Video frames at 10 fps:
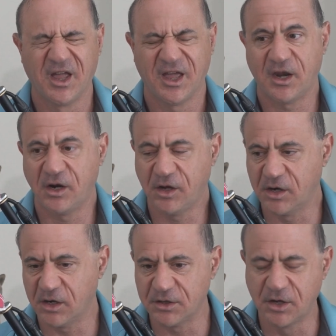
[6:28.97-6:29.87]
And in a
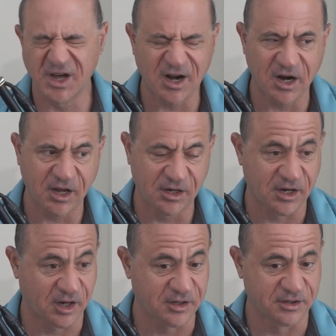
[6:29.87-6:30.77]
good, a good
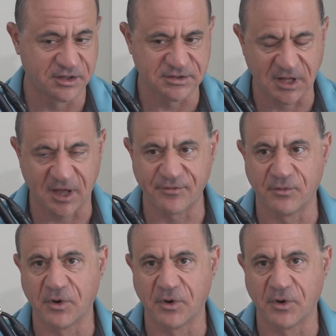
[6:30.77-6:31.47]
architect at this level,